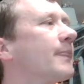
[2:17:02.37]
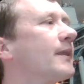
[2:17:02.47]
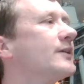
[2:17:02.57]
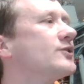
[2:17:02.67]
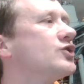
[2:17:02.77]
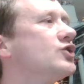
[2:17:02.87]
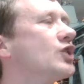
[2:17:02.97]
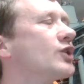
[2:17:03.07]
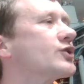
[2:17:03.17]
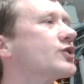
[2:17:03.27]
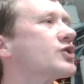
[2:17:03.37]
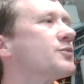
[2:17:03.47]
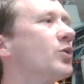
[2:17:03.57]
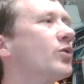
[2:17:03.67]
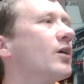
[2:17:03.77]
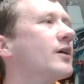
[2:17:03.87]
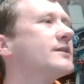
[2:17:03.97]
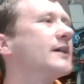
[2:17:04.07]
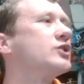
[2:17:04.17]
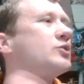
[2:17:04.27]
It's just the smaller
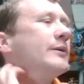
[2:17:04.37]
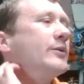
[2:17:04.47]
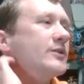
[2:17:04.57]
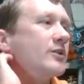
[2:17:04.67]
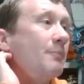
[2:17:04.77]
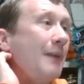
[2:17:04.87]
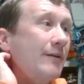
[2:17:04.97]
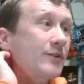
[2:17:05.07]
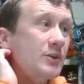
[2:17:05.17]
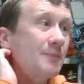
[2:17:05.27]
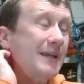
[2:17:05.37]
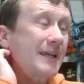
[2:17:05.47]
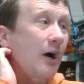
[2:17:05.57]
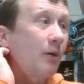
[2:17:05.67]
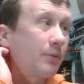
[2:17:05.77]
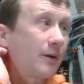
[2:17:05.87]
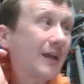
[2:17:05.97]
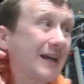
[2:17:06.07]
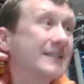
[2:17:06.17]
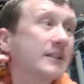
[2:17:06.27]
architectural buildings. I've got Paris to make up, and
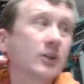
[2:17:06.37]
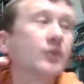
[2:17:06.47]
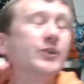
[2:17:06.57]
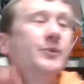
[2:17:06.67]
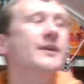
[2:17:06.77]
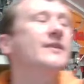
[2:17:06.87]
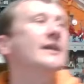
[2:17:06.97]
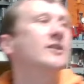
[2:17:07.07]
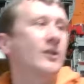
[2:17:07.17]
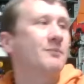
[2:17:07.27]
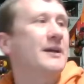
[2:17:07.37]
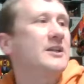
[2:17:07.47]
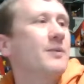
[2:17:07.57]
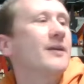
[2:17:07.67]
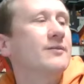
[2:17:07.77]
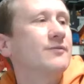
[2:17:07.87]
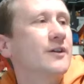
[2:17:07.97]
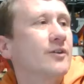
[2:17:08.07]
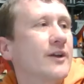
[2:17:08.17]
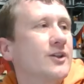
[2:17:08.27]
that is included within that 9 base plate
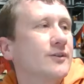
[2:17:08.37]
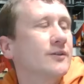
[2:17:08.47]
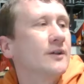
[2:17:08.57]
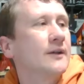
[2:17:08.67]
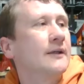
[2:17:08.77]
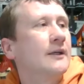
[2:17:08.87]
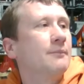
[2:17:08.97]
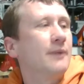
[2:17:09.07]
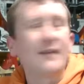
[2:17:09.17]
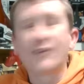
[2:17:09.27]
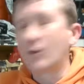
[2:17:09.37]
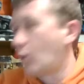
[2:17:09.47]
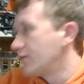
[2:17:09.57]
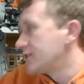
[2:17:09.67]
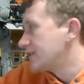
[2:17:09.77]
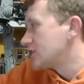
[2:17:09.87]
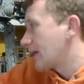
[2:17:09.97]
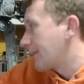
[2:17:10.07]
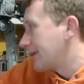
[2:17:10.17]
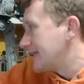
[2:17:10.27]
configuration. But if I wanted the
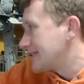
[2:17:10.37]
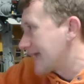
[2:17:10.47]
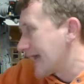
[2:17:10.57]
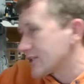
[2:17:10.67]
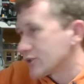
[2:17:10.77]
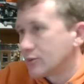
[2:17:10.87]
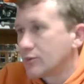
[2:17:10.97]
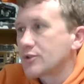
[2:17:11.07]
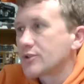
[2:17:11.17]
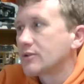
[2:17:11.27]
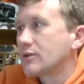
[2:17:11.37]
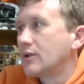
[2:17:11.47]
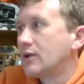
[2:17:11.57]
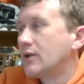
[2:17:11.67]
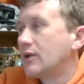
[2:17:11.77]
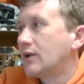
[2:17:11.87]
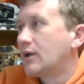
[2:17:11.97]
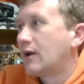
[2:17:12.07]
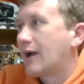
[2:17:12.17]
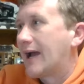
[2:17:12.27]
Japanese castles
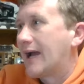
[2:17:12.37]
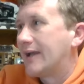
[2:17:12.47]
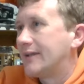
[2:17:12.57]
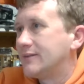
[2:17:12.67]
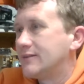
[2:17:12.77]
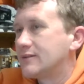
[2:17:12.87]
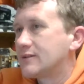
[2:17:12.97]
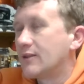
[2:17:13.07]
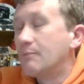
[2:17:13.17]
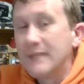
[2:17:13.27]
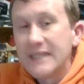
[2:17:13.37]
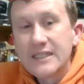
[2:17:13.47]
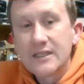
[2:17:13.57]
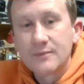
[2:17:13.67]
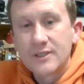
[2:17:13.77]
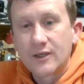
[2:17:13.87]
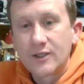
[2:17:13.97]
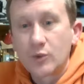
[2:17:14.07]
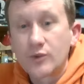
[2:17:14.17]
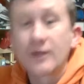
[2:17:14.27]
and the medium-sized
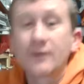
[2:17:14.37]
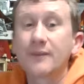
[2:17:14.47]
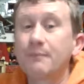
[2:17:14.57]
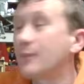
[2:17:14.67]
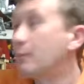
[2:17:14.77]
ones, no, the